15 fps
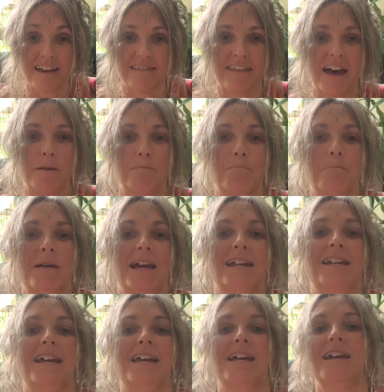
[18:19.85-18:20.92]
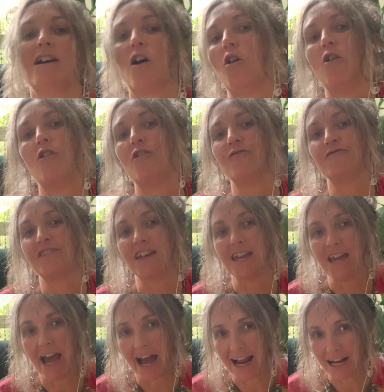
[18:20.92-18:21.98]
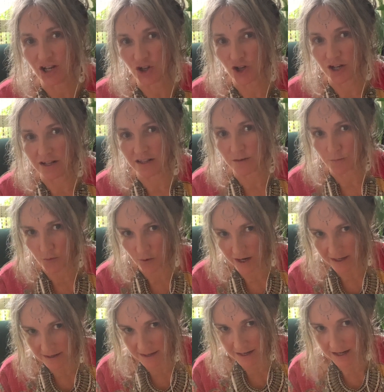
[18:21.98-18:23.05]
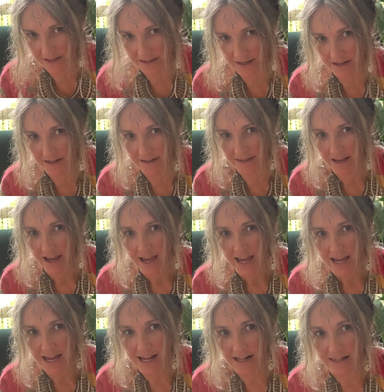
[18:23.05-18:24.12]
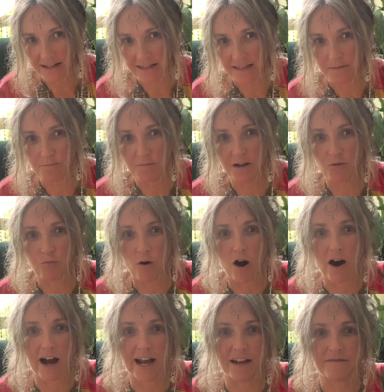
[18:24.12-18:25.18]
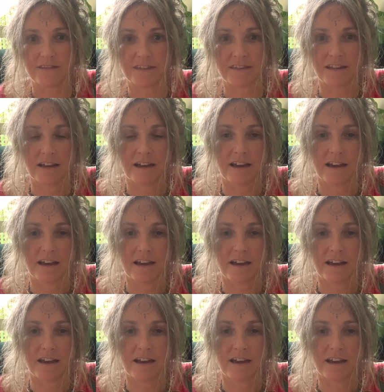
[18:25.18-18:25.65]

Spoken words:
that many of the ancient priestesses, healers and midwives,